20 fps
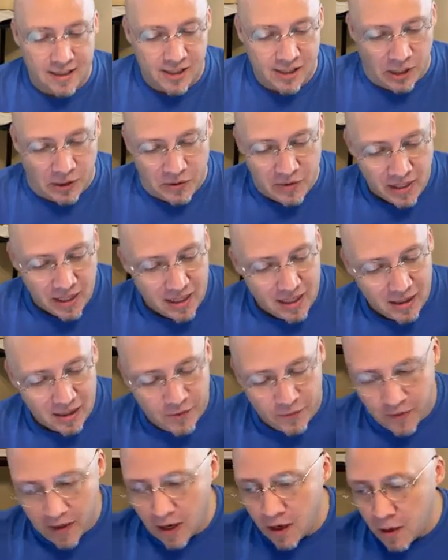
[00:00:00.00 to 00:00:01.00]
So it's
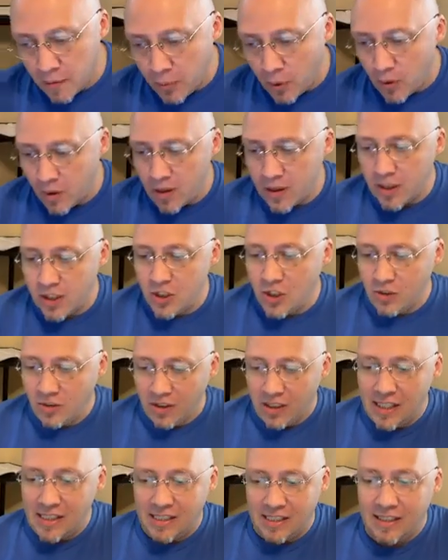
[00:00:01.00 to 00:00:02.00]
very important that you
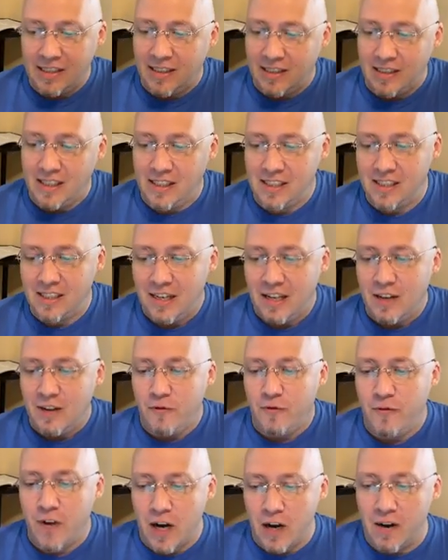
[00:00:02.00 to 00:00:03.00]
listen to this
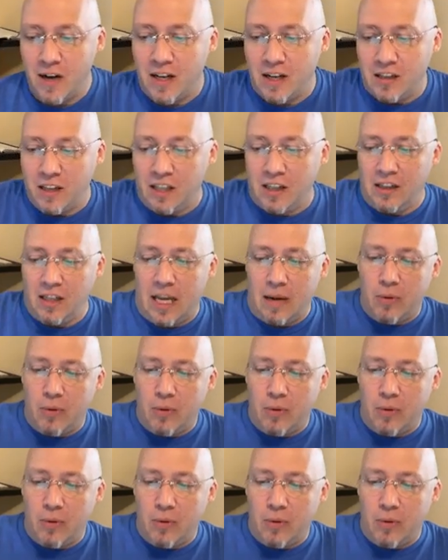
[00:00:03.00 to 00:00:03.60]
very clearly.